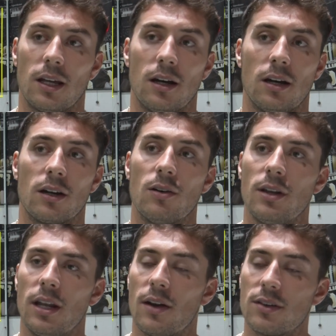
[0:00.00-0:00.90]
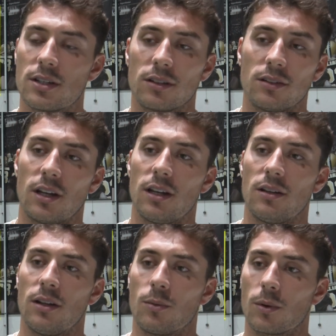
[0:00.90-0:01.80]
uh, going in every single day,
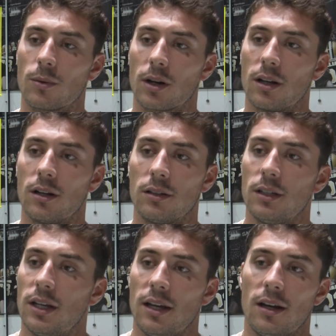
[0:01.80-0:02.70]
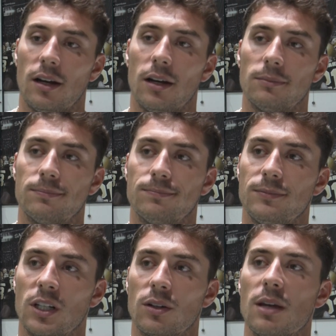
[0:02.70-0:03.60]
and, and working to um,
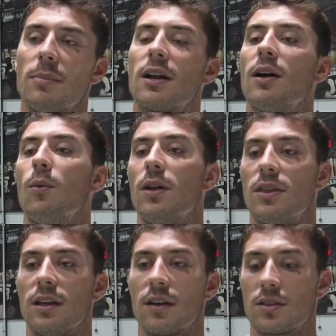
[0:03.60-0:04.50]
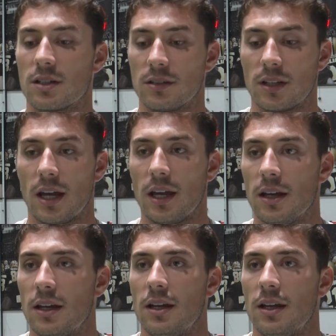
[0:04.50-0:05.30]
you know, get better at one thing every single day